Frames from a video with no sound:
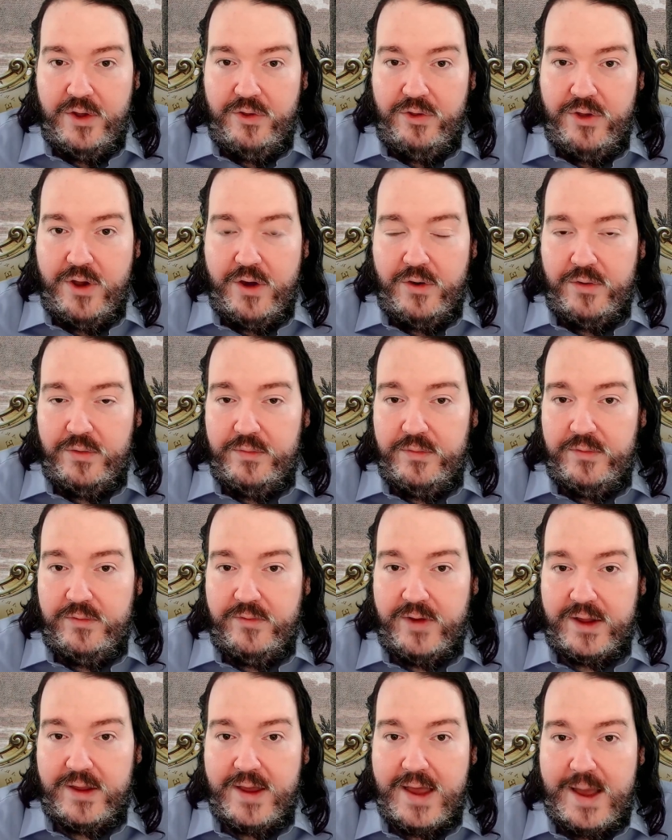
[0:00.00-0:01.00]
No,
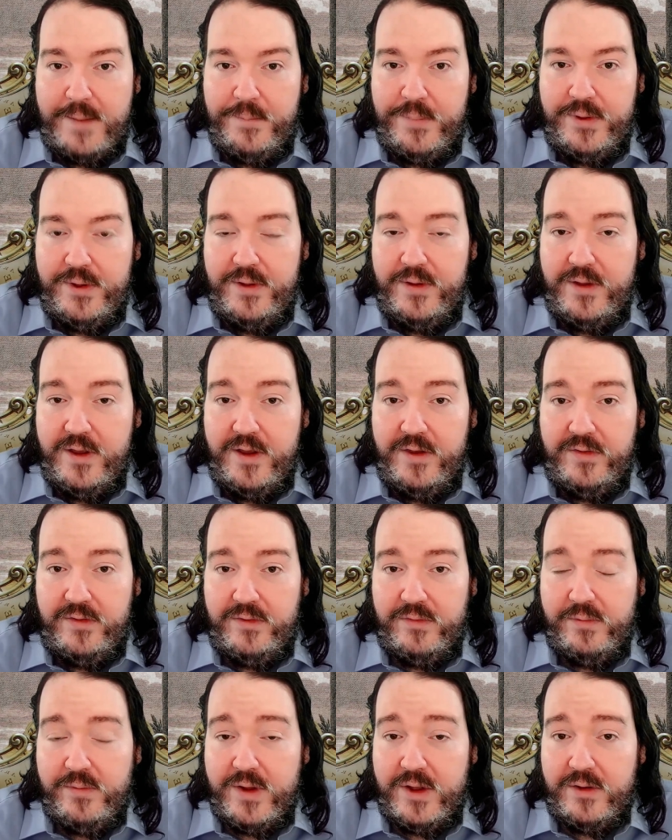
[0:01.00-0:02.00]
what happened
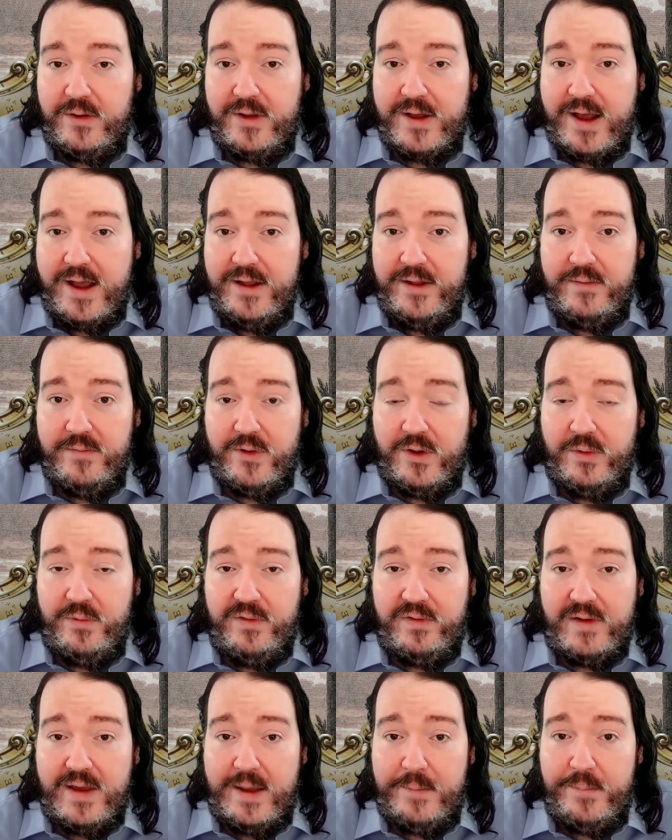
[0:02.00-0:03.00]
is what kind of
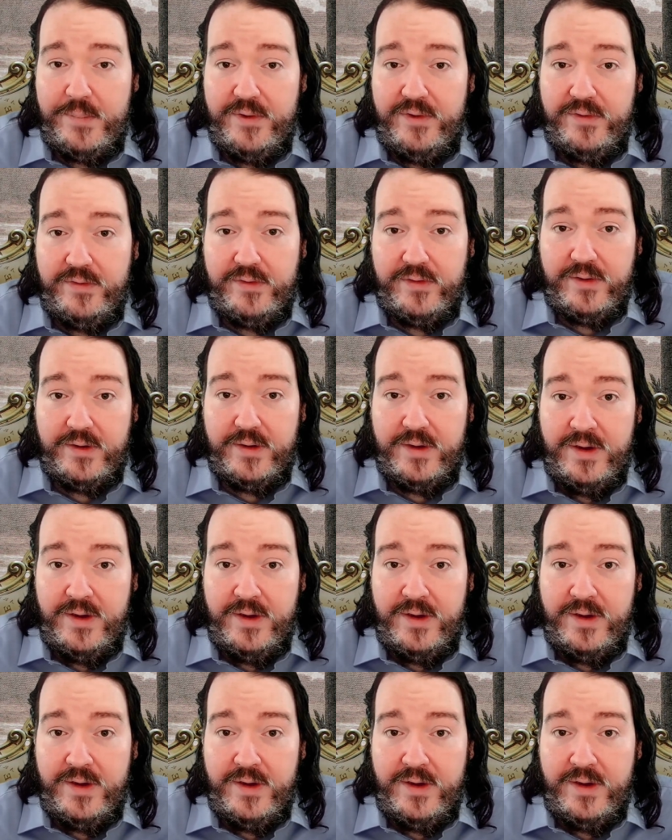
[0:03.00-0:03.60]
always happens.